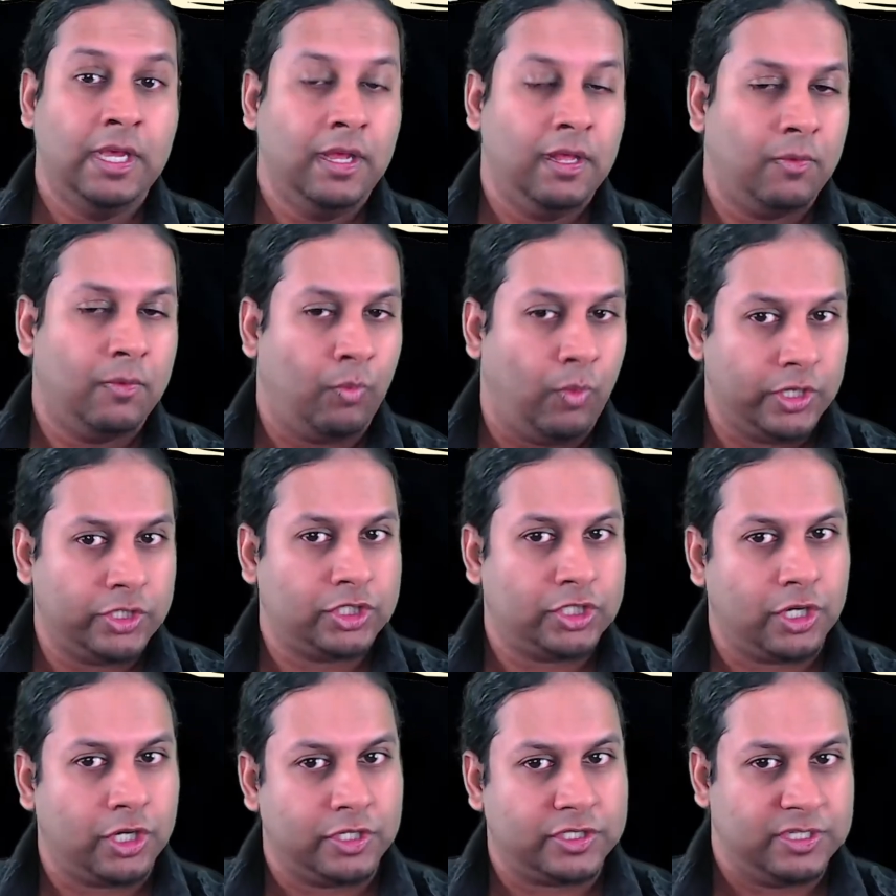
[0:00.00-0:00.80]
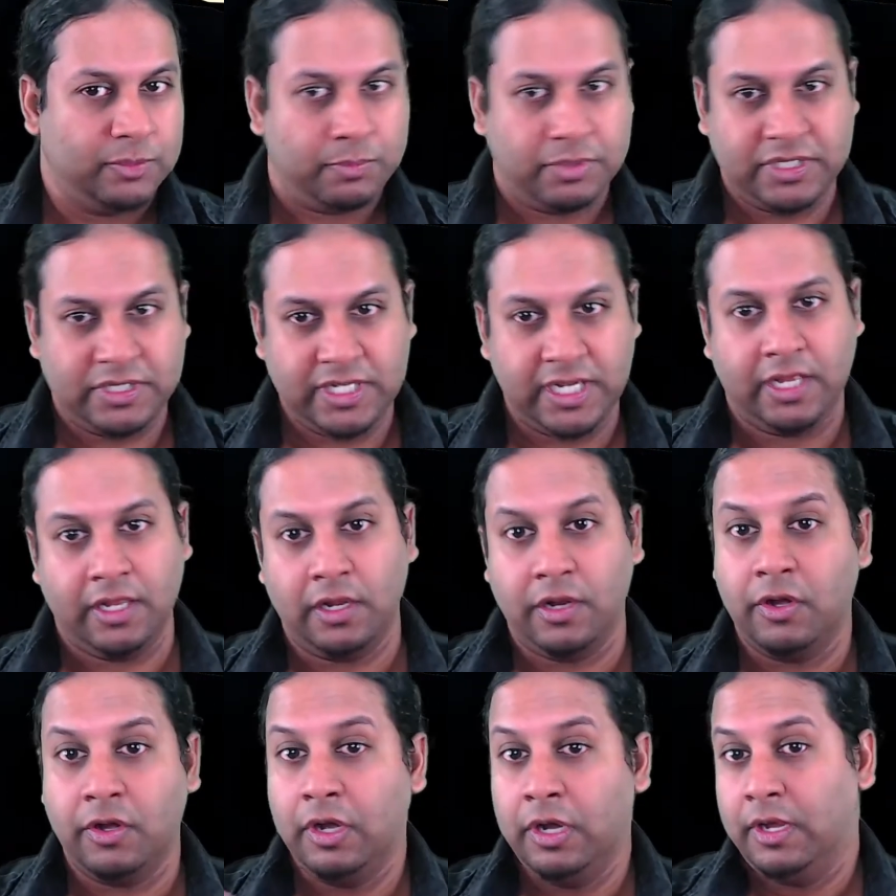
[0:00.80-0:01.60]
one-shots in
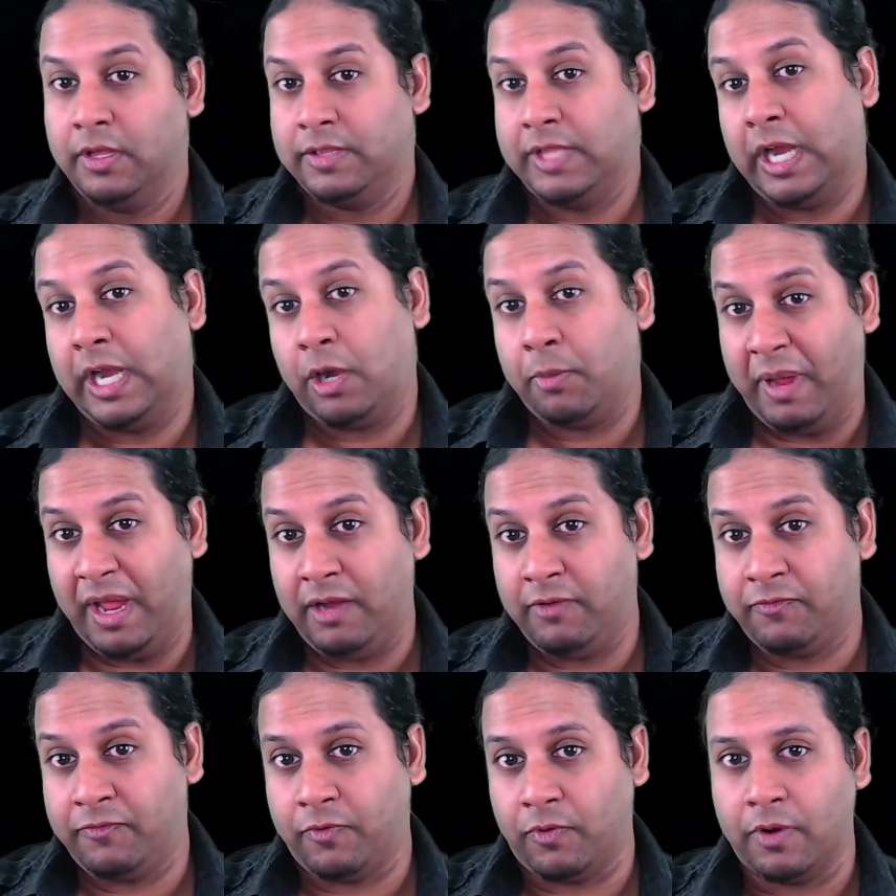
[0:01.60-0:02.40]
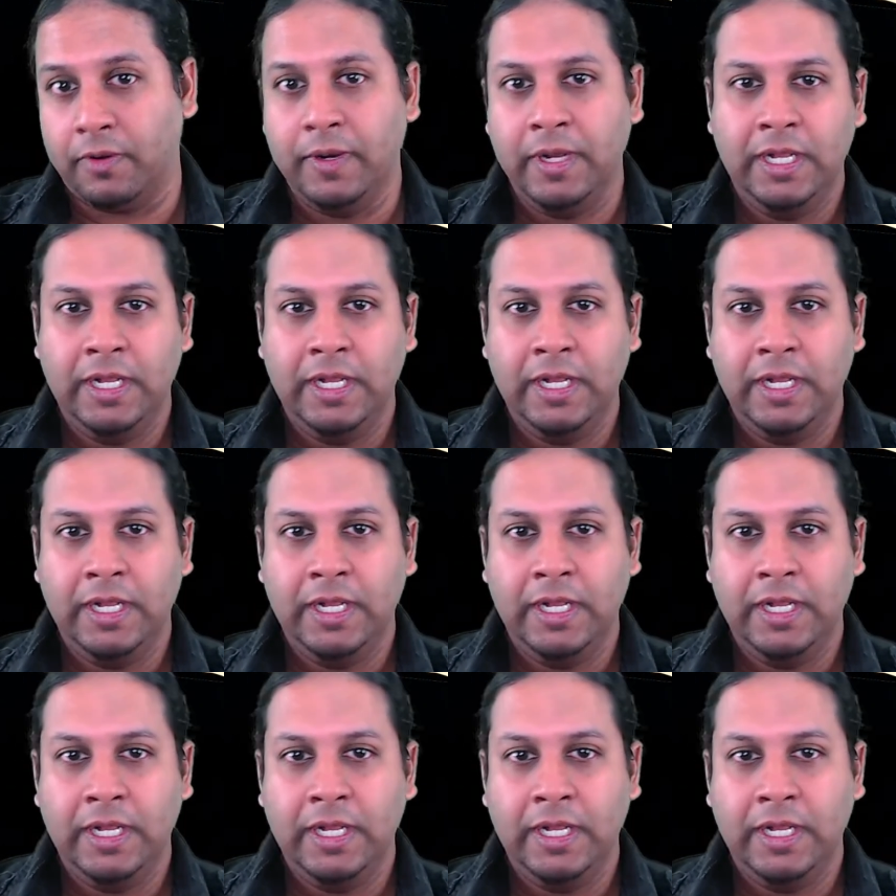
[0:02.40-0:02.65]
particular, that are paid for.